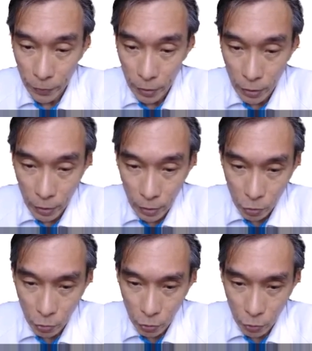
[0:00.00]

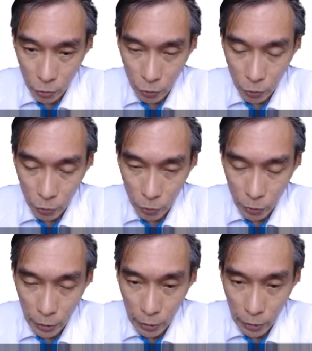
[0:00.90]
So
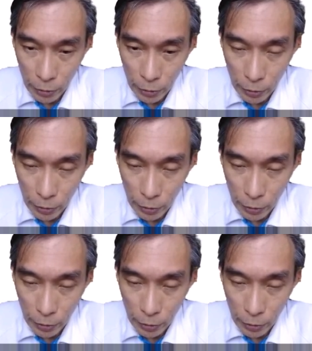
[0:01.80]
the